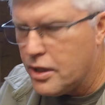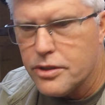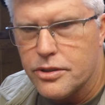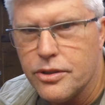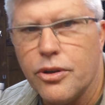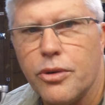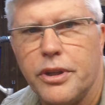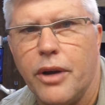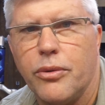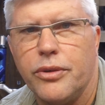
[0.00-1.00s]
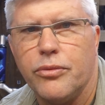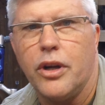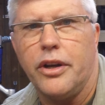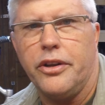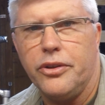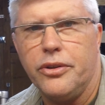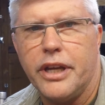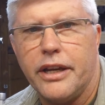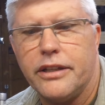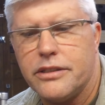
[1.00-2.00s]
So normally I wouldn't want to do
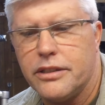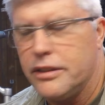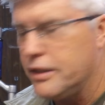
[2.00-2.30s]
that